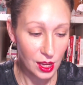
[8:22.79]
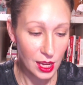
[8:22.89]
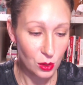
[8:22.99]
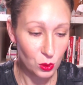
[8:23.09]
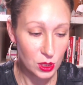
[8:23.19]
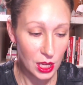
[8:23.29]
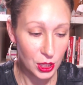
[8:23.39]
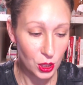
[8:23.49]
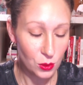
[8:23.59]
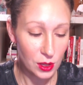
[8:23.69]
and it will tell
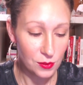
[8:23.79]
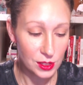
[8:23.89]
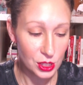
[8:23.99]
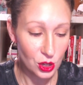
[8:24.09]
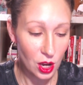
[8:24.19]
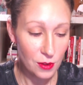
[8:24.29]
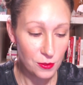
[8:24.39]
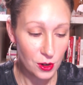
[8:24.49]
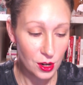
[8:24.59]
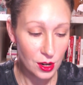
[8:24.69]
you if it's an
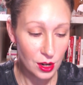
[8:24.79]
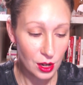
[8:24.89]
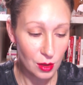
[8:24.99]
offer,